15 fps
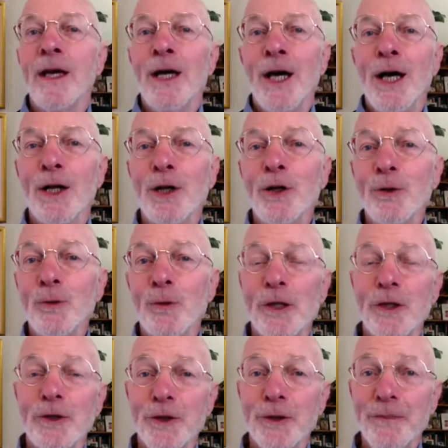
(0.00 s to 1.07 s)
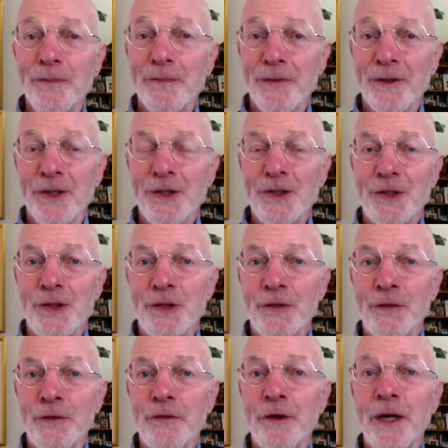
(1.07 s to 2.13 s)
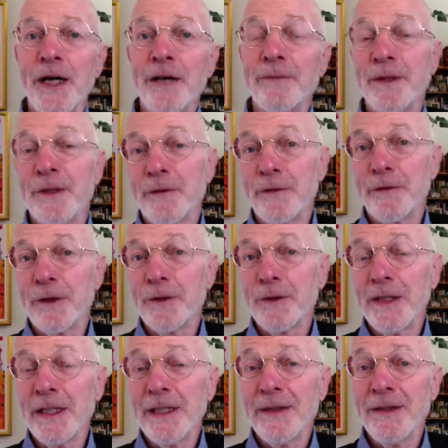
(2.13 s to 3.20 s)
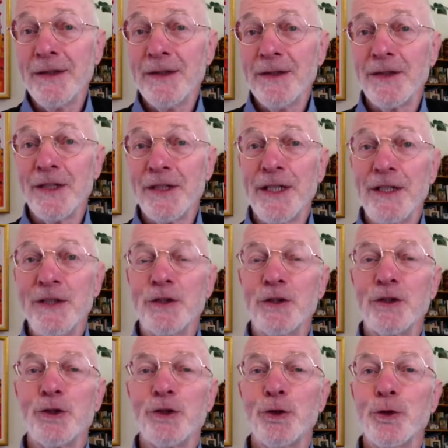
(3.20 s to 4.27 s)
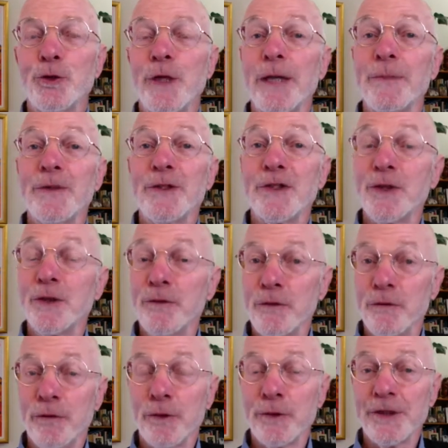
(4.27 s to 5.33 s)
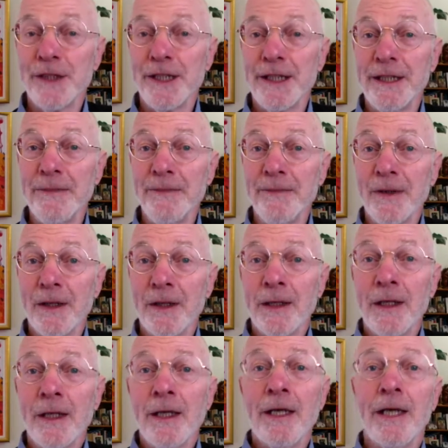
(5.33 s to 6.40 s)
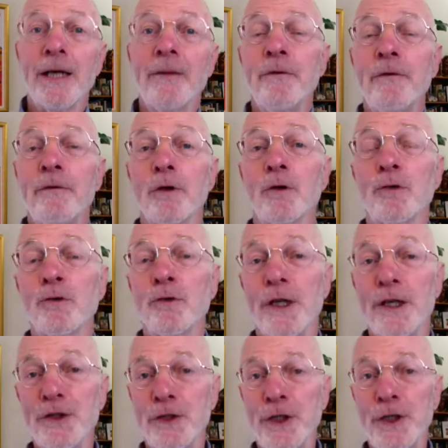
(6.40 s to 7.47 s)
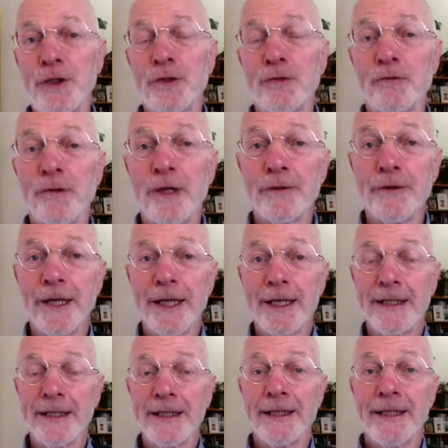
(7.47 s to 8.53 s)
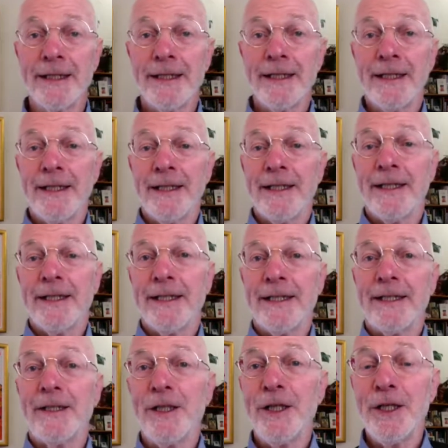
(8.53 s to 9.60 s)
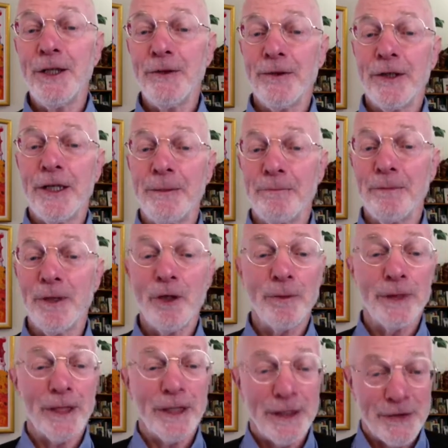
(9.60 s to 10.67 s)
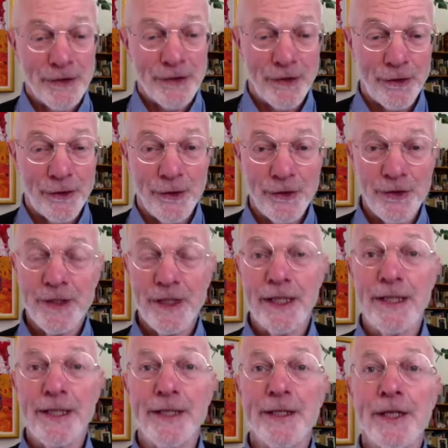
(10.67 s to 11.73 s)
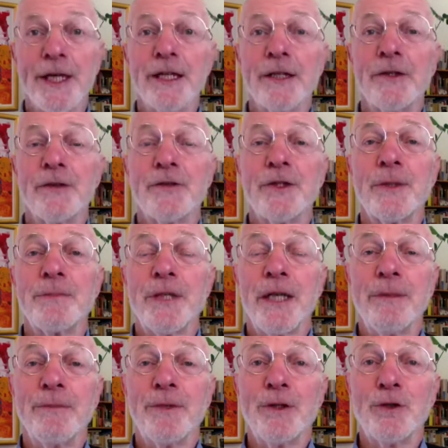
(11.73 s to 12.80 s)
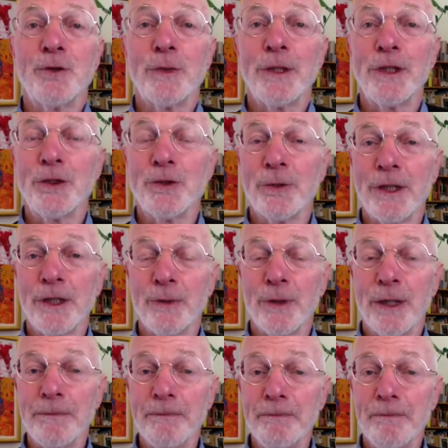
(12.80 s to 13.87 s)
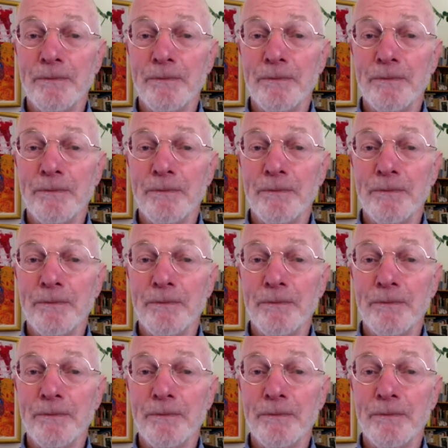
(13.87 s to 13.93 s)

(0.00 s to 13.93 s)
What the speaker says: Hello, welcome. This is 5 Minute Feldy, Season 2, Episode 14. I'm Feldenkrais teacher Ralph Hadden, and here in Melbourne it's Thursday, 9th of September 2021.